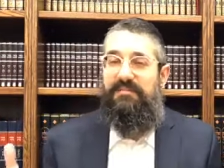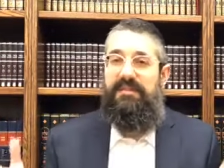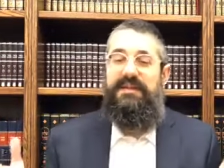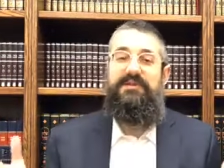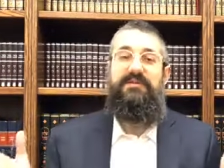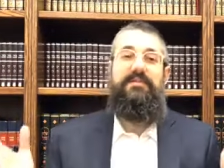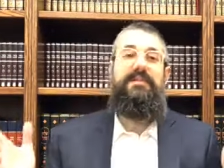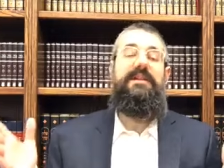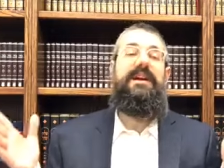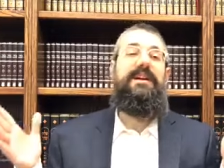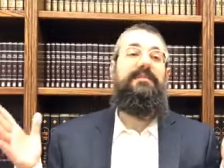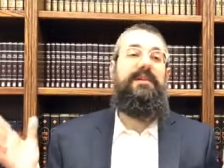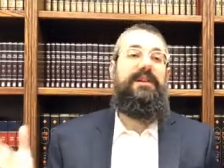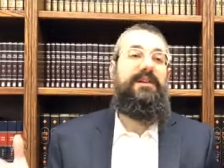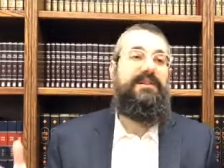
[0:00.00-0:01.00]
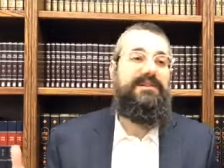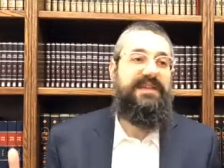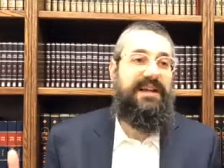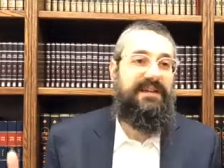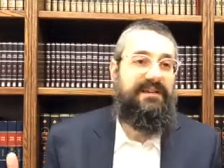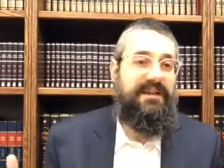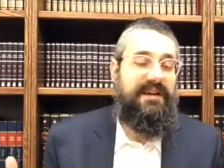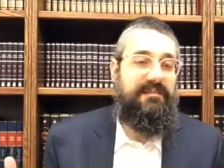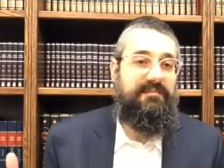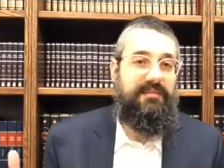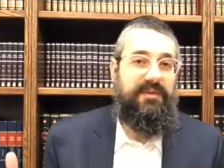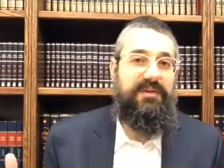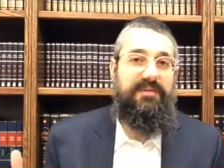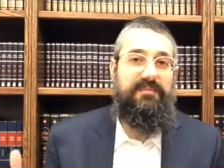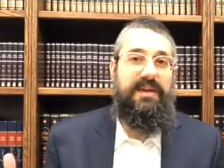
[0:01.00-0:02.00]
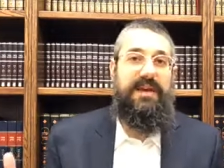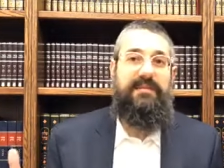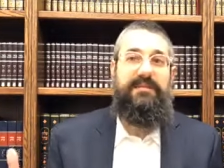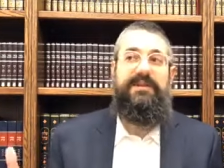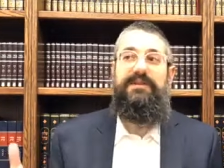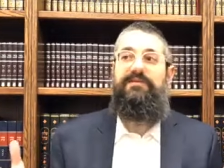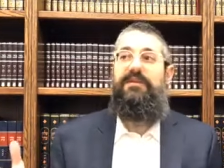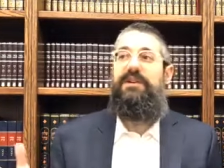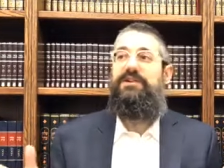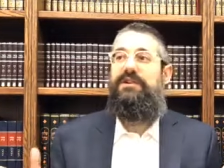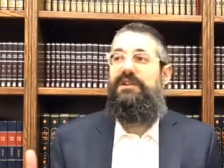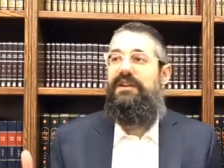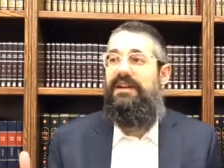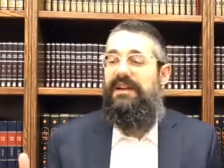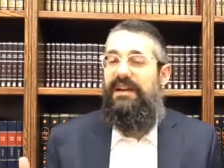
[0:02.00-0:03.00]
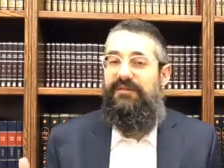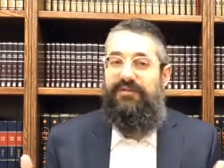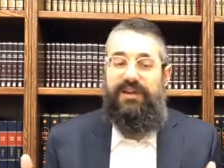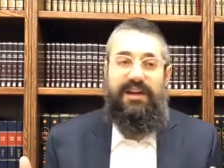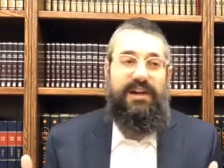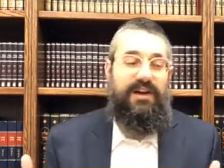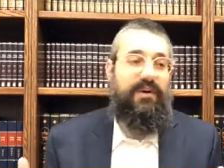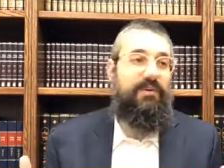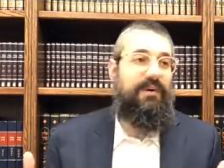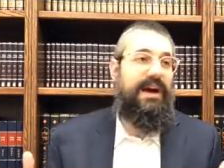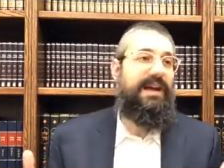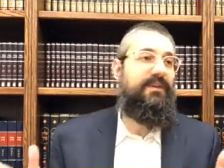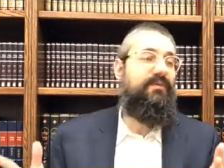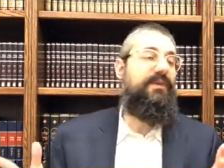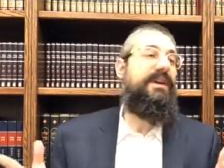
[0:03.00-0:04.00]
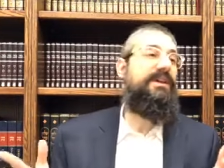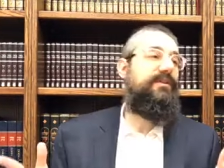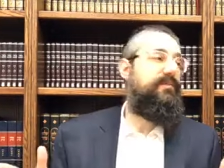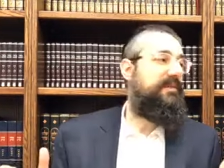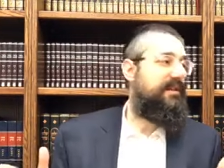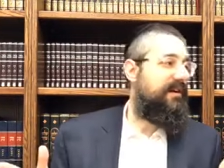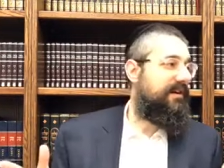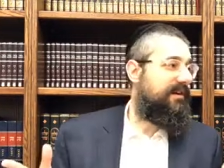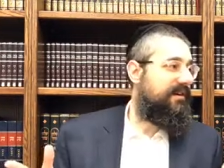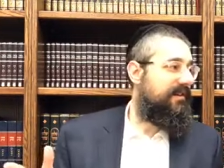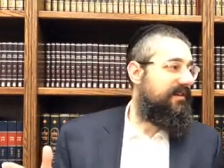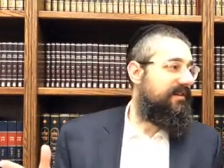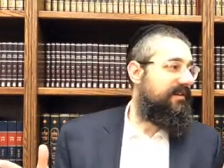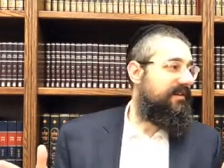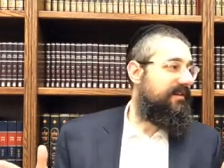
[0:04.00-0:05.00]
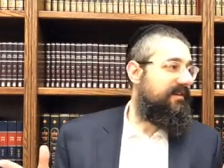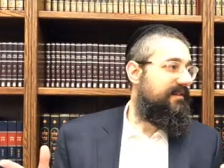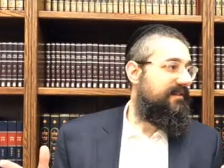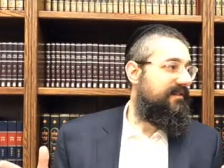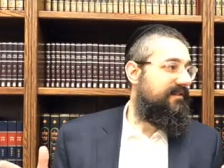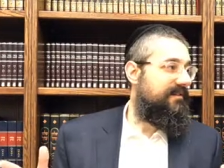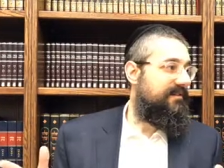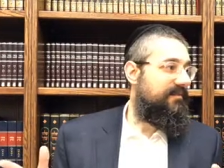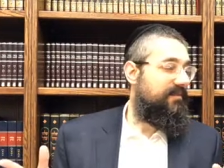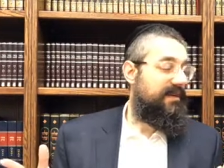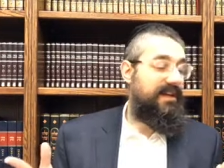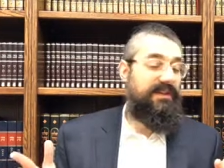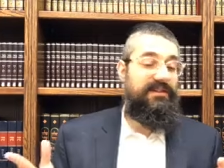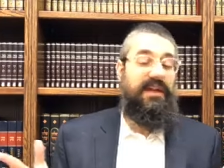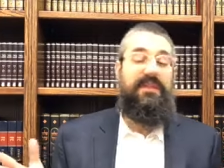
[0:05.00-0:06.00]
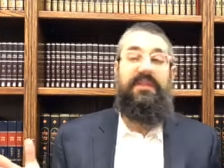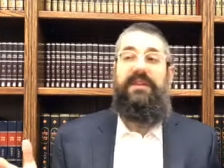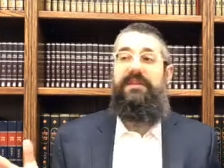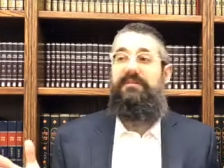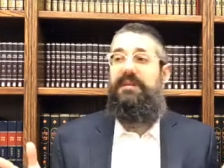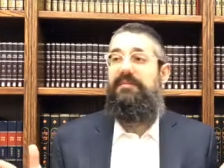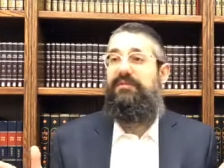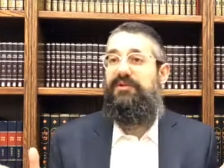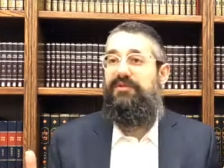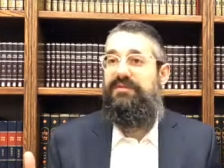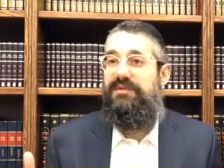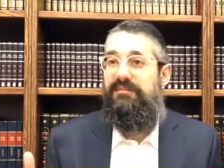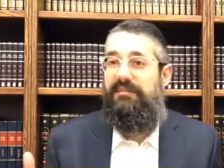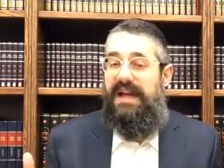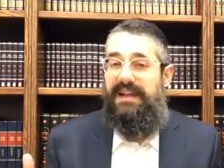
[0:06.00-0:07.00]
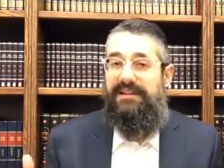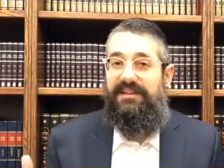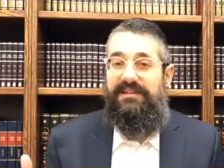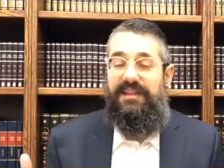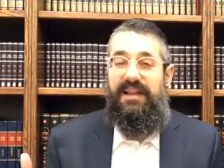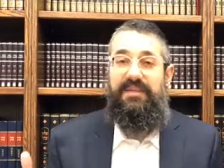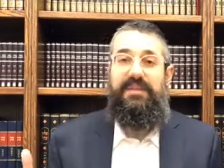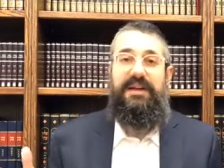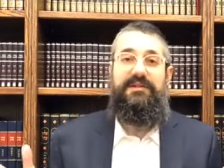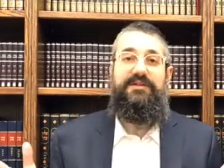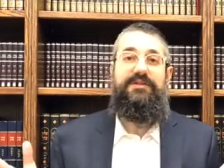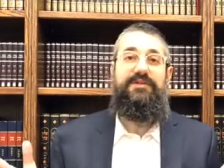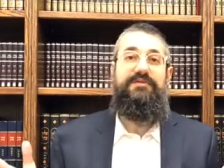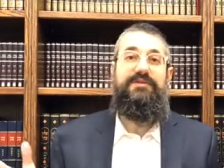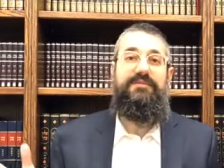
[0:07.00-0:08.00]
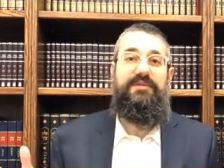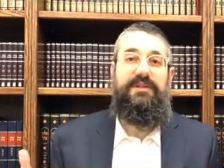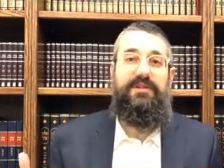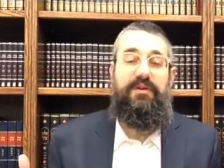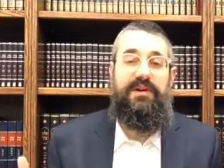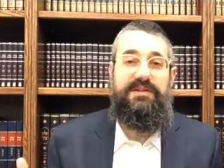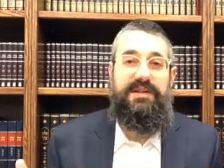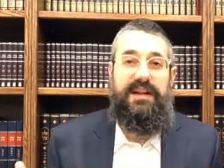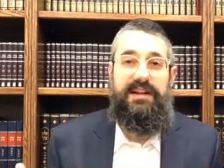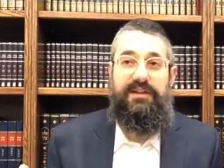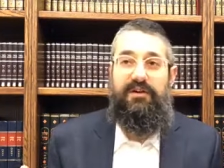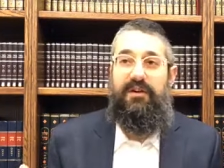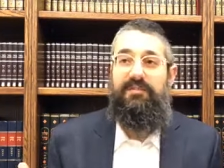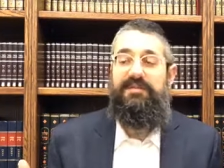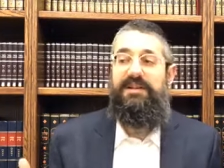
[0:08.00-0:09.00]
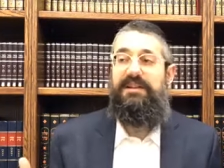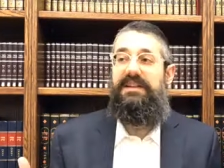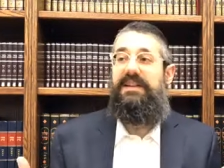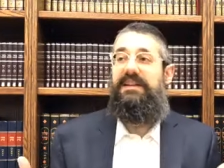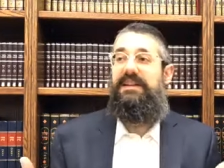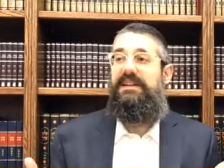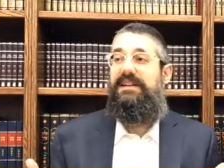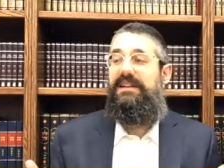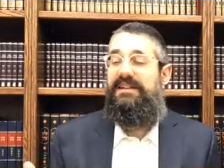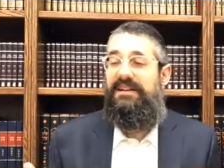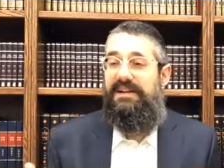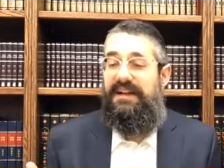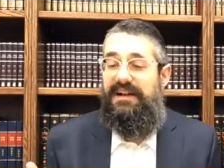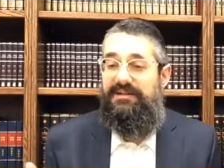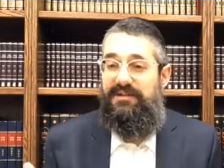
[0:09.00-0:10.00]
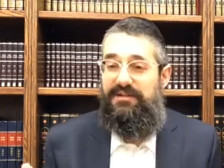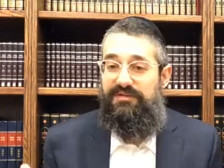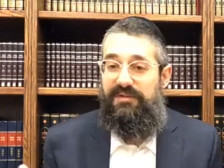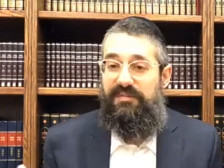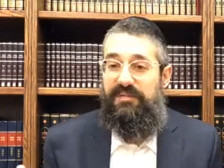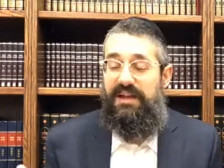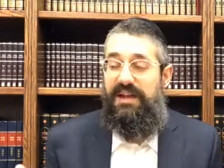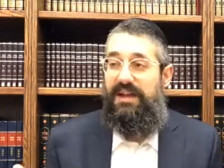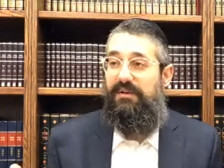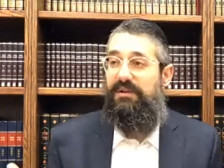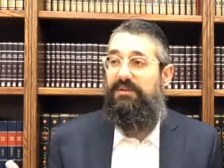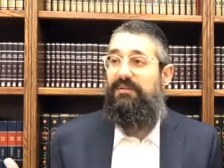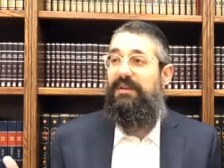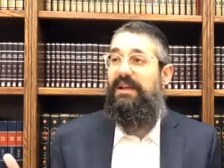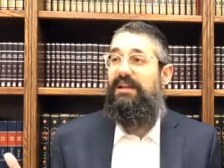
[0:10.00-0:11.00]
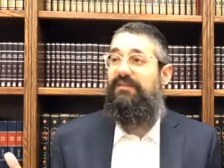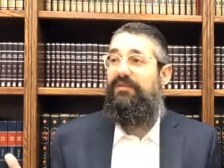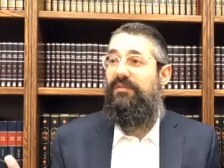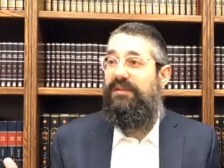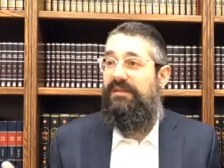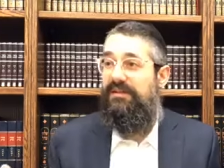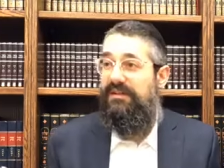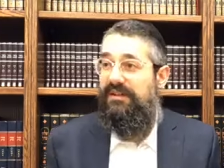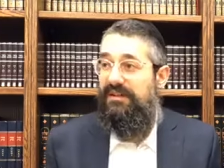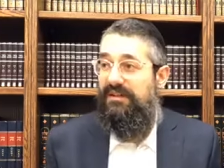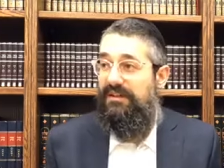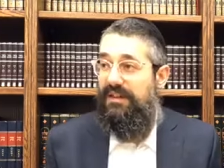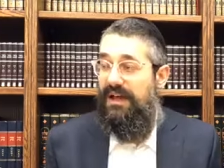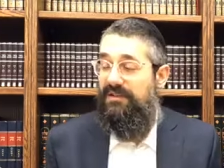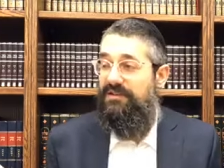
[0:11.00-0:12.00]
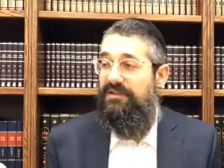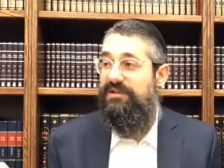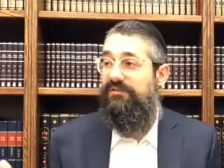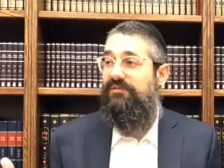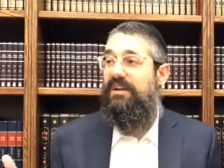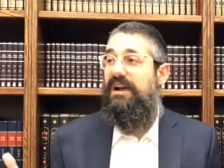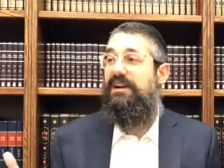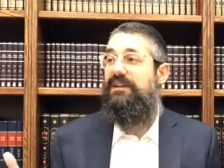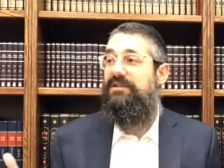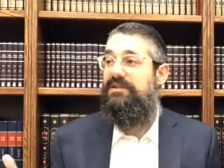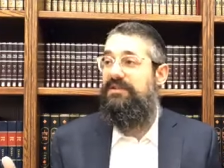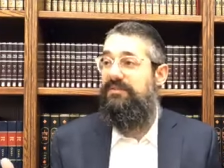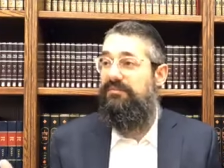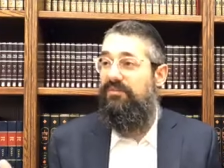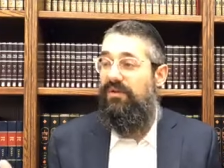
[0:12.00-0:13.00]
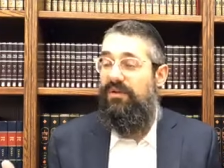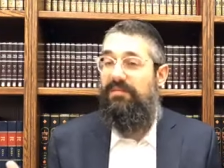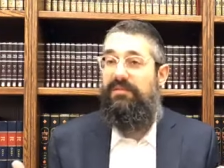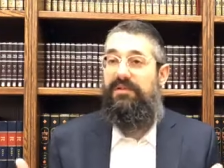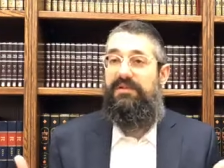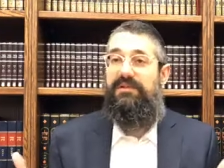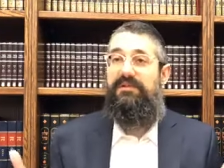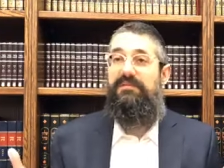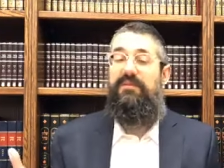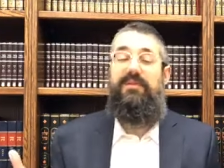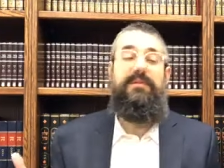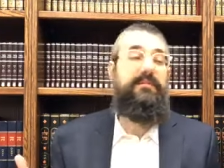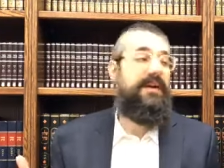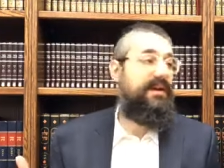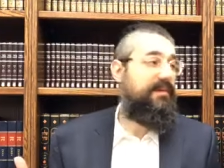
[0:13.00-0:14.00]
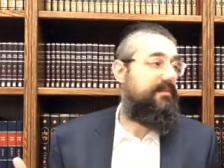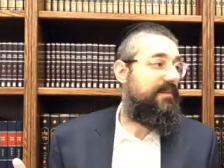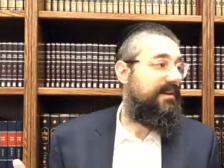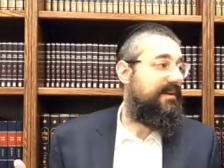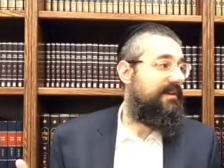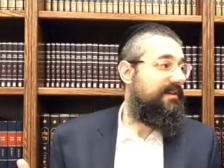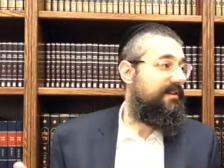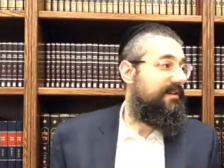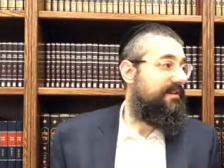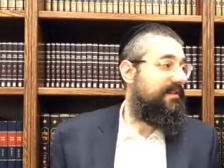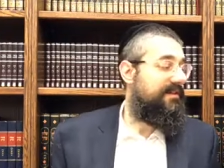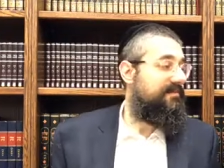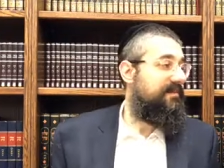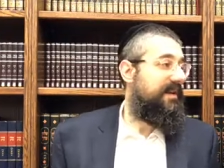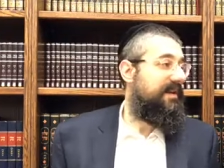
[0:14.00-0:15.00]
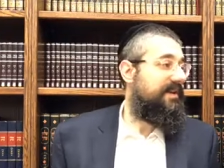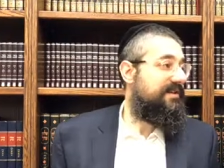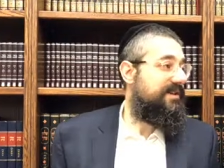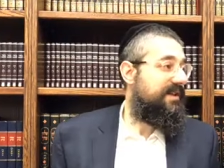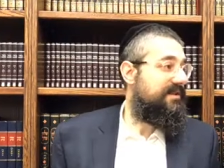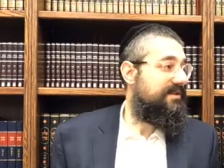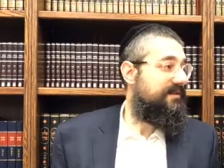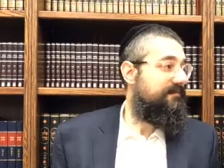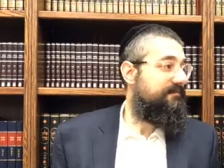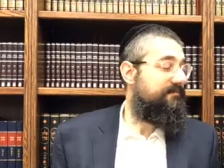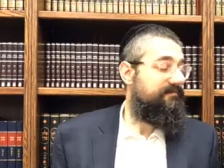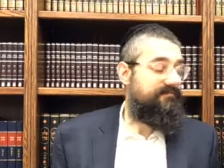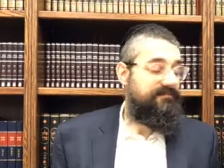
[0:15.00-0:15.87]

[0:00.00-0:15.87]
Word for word: That peace will be Rahman al murder, mayhem, and destruction. If you get a quiet week, you'll be lucky. We got nothing. People, Jews abandoned. 10,000 Jews were tossed out of their homes in, in, in the Gaza Strip. What do we get from it? Thousands of rockets, more murder, more mayhem. Doesn't make any sense.